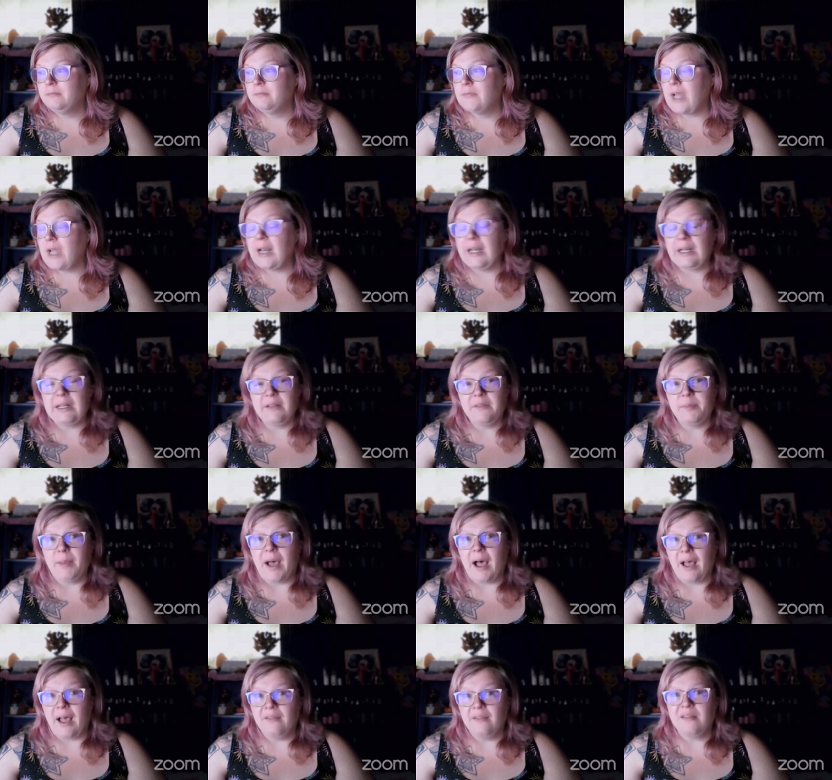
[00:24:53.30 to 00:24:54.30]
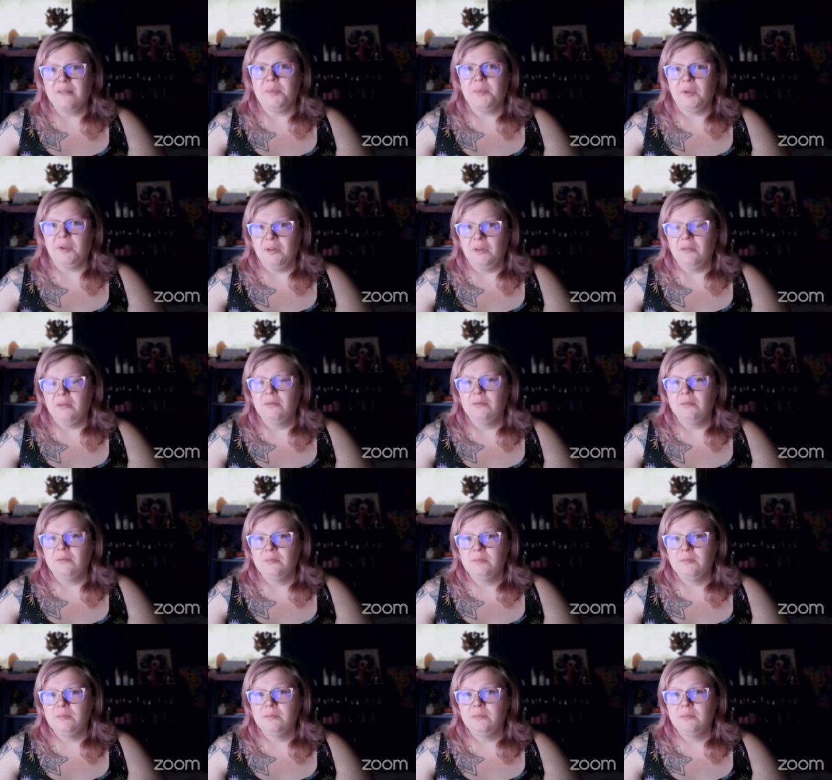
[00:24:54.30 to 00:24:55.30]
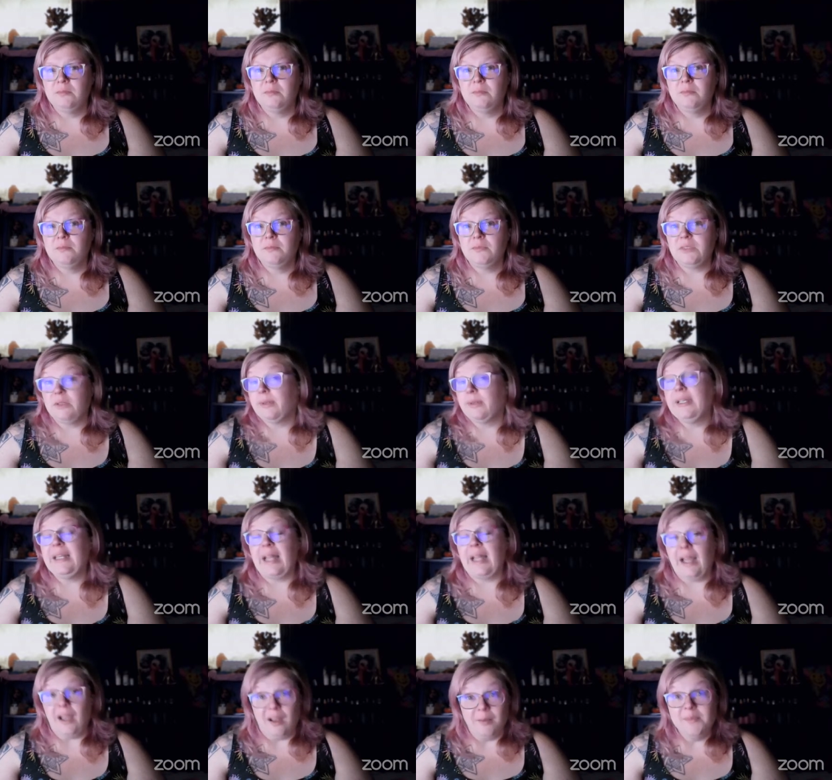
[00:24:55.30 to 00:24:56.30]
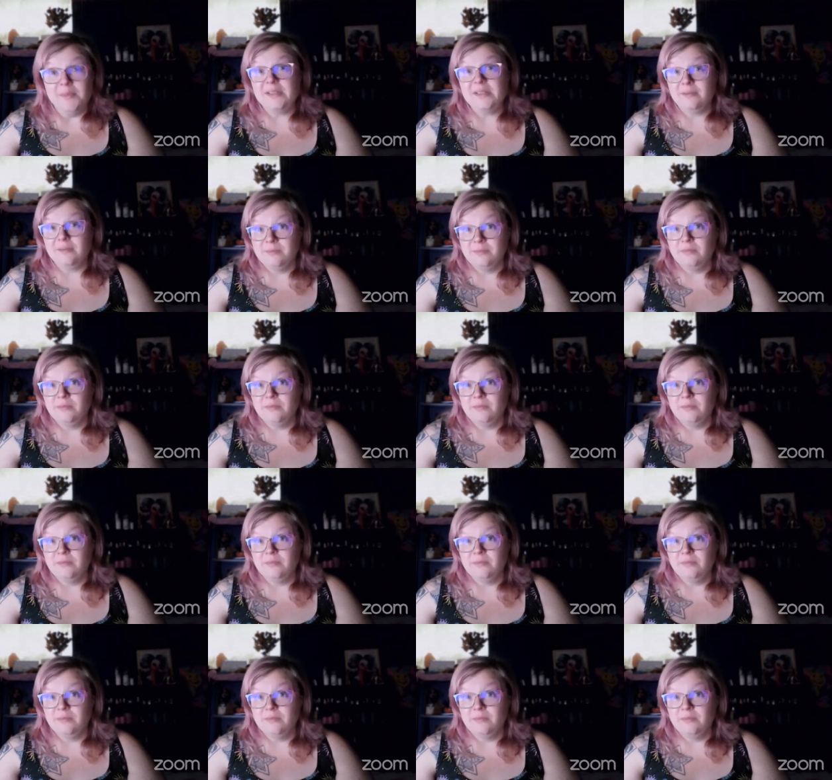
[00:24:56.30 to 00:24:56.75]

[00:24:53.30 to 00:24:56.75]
And it is possible to relapse.